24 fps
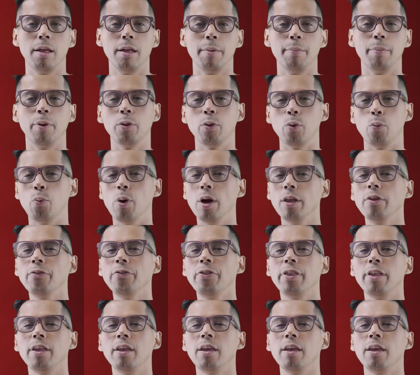But one of
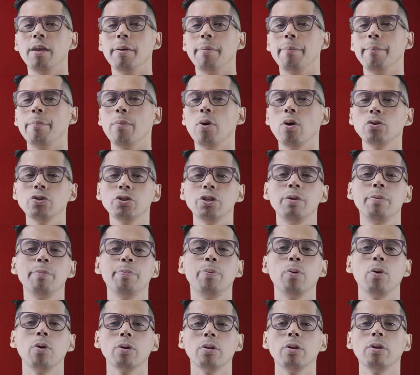the most
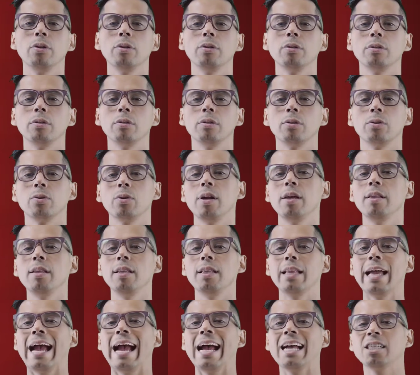important
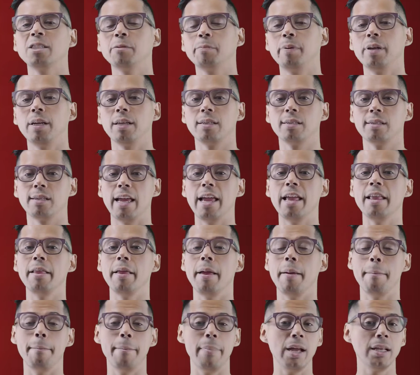trading aspects
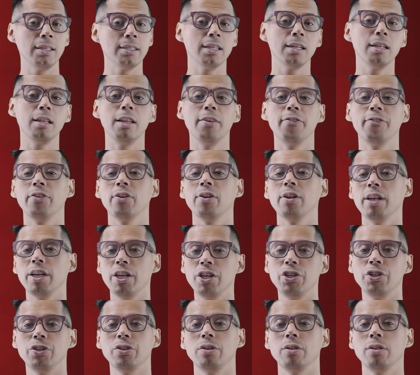and mental
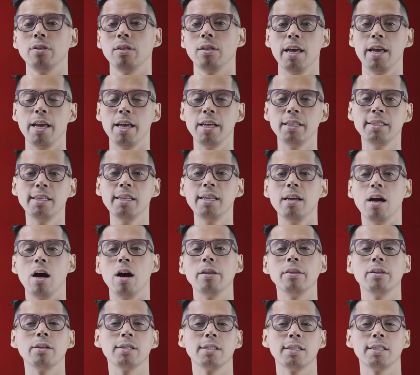liberation is the
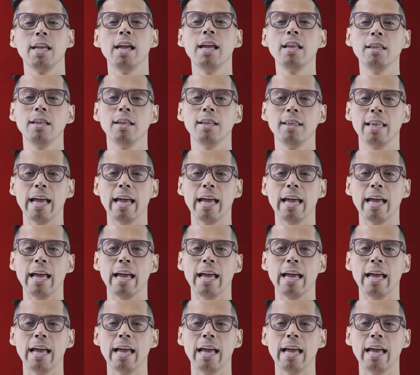understanding